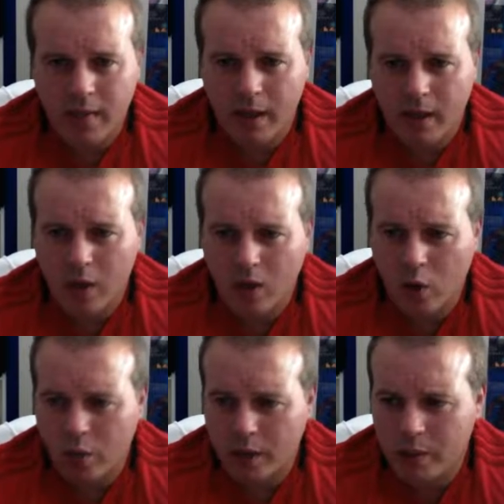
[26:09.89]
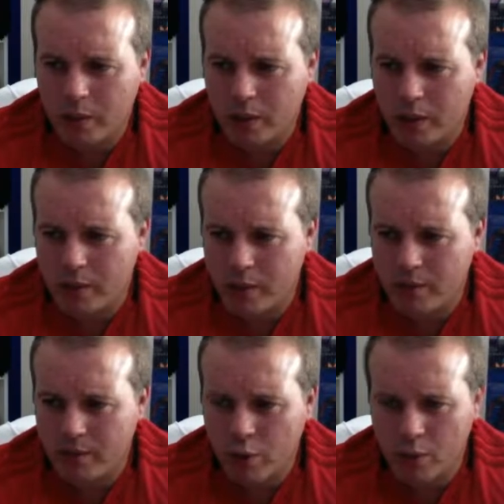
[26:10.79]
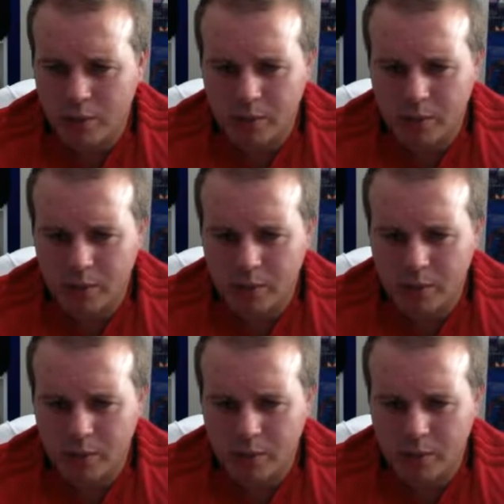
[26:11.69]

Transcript: and hope they put in a better performance.